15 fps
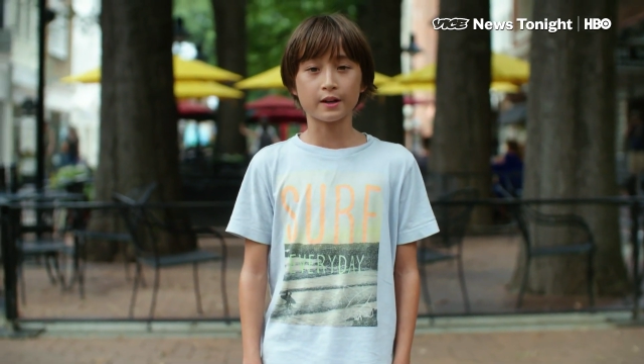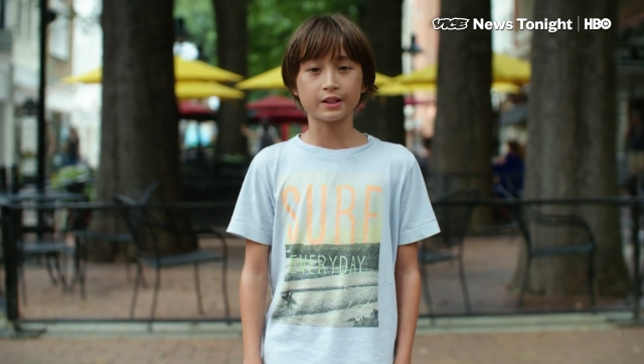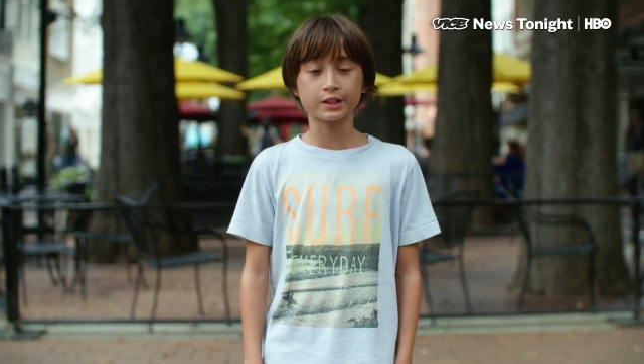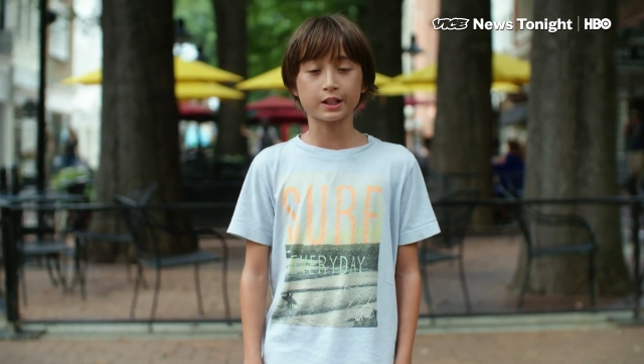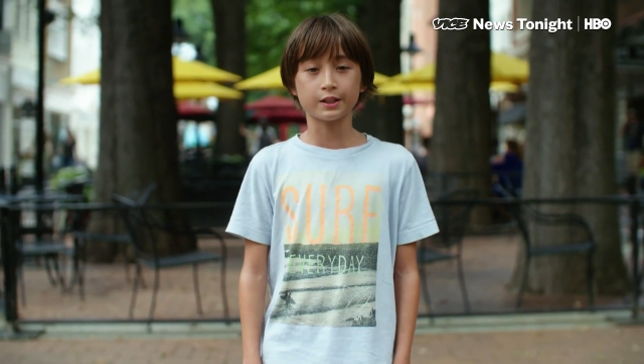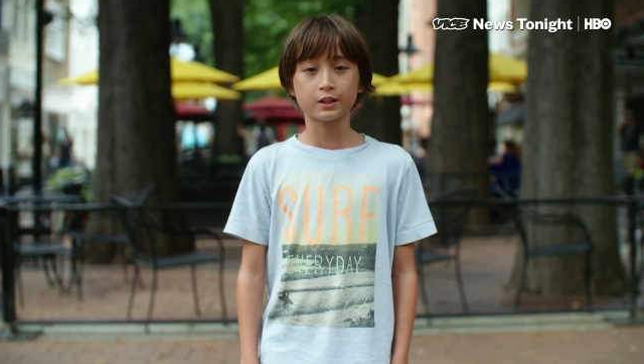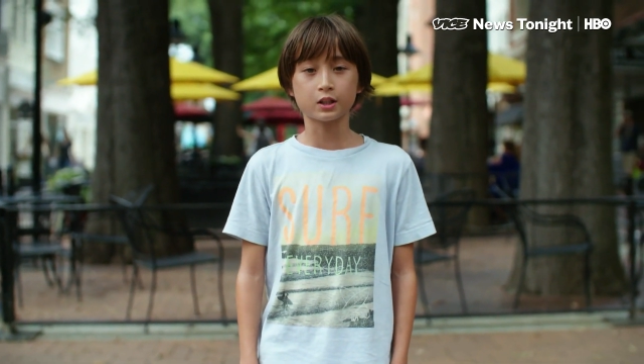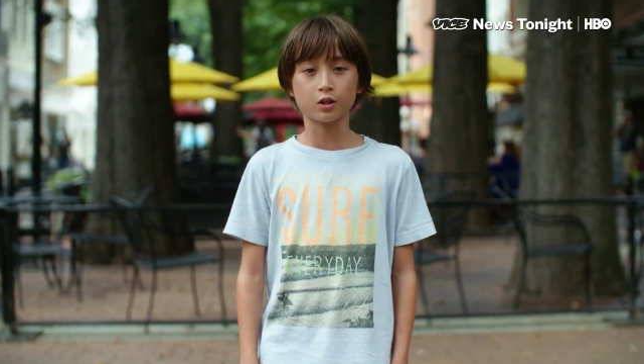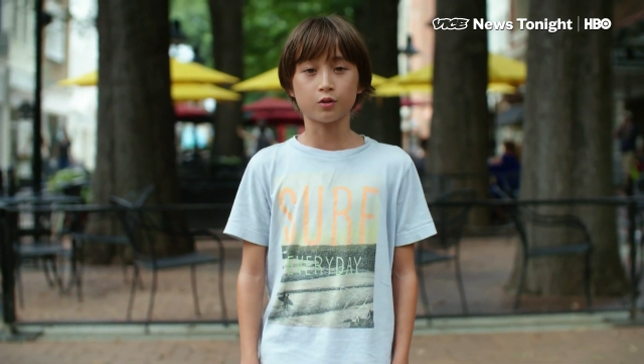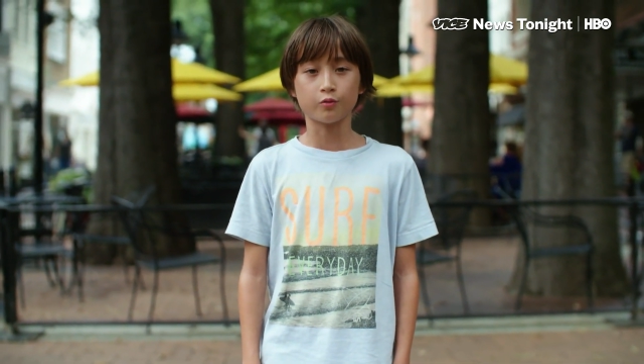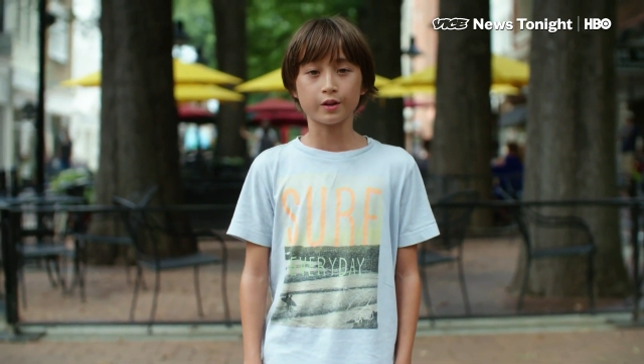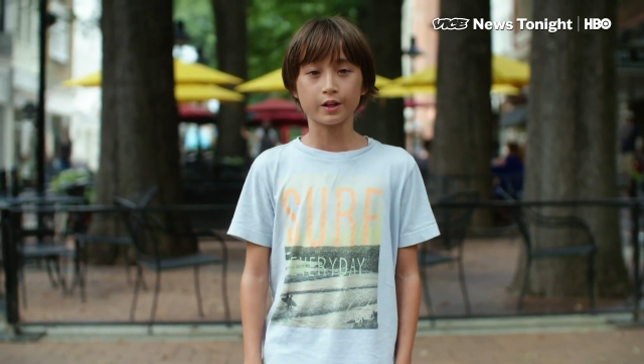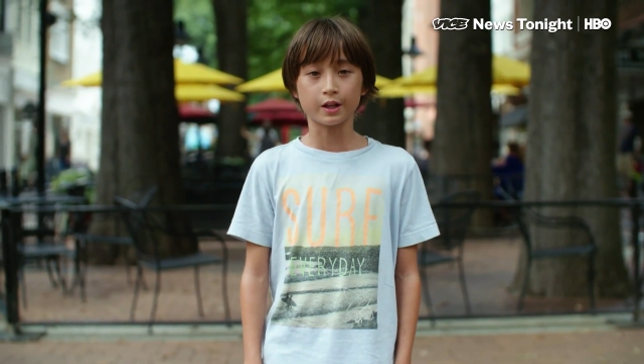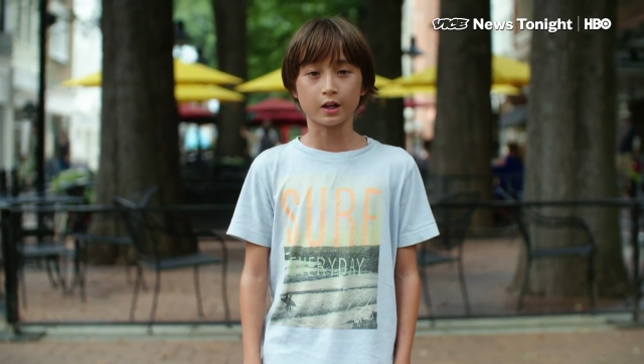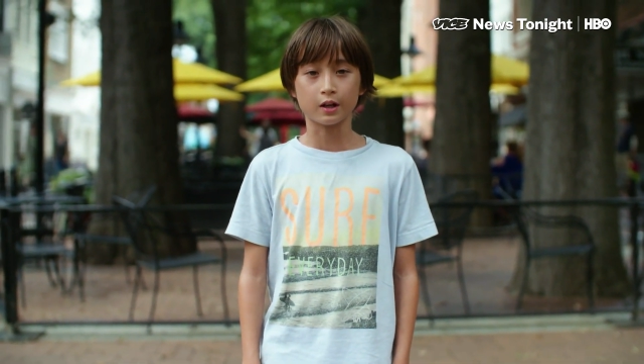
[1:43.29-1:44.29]
I said,
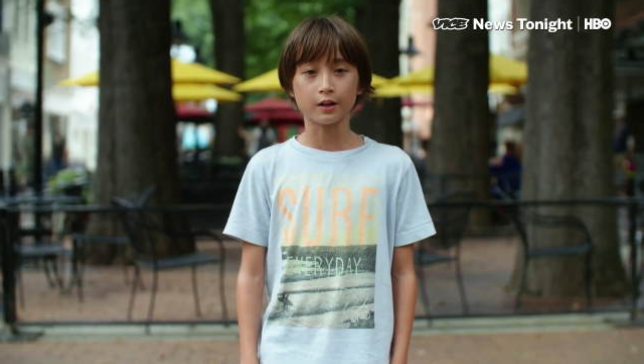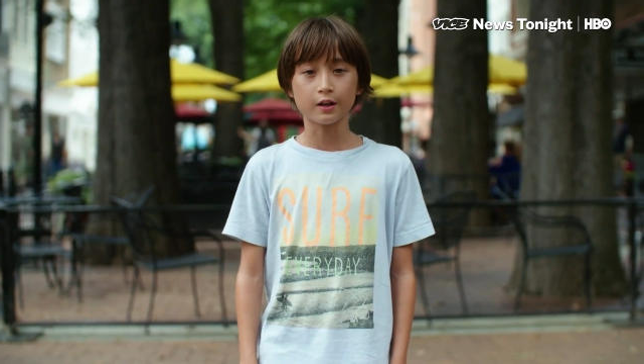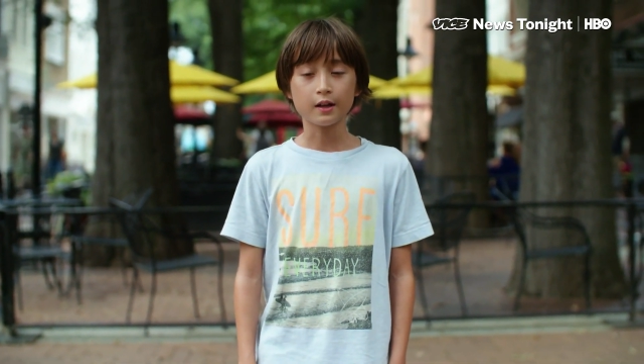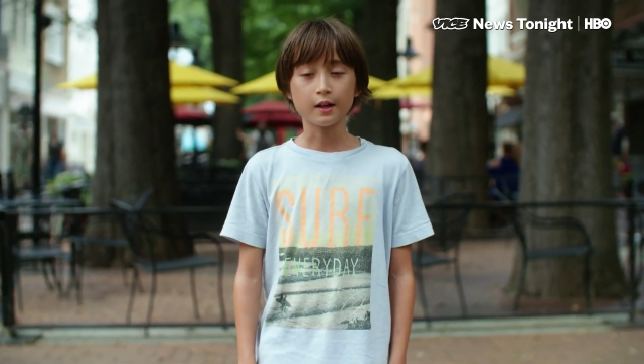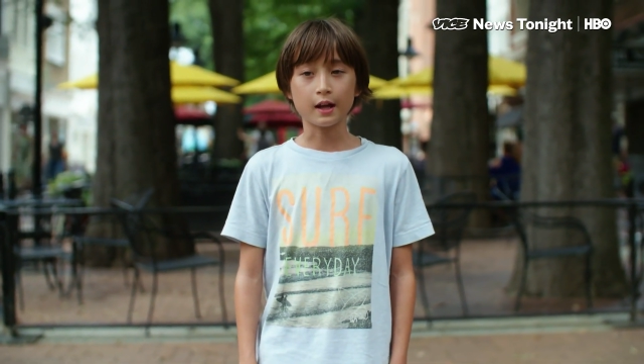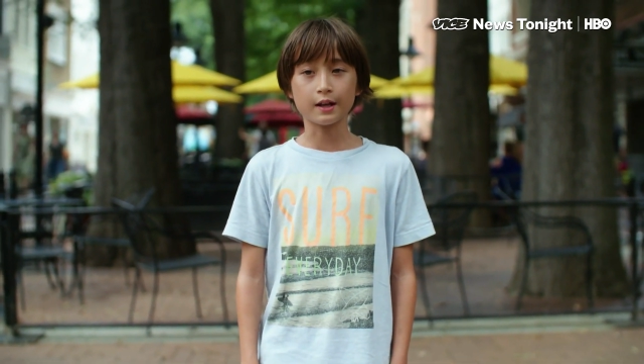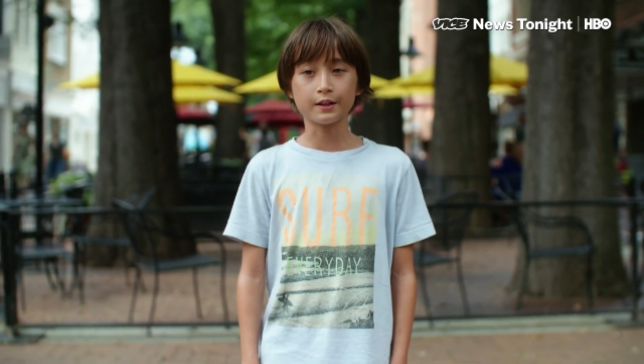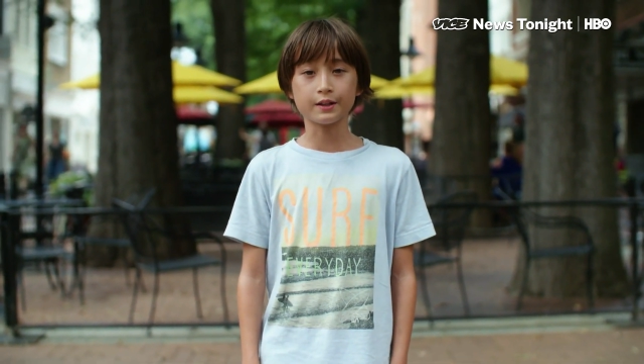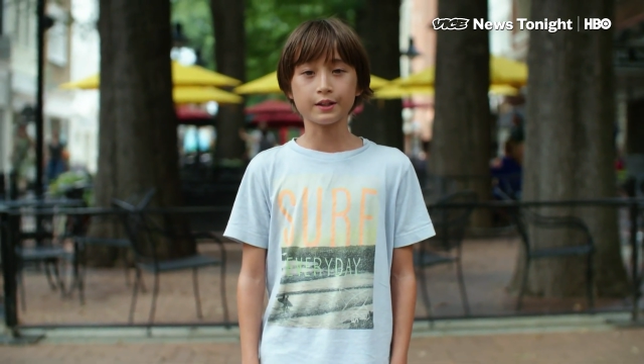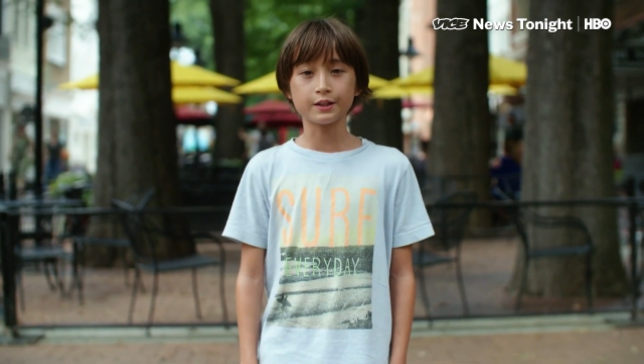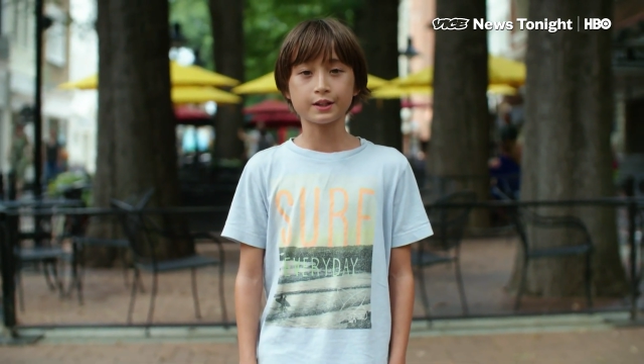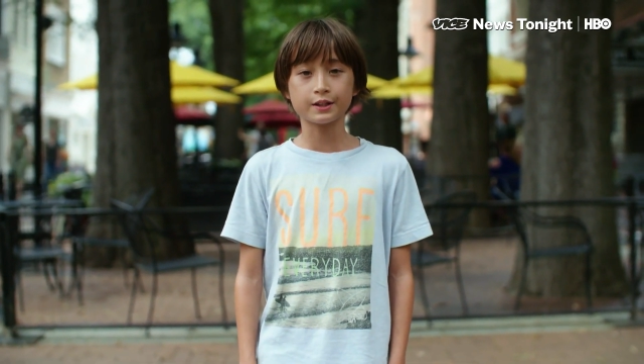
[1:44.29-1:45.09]
"Korea." And he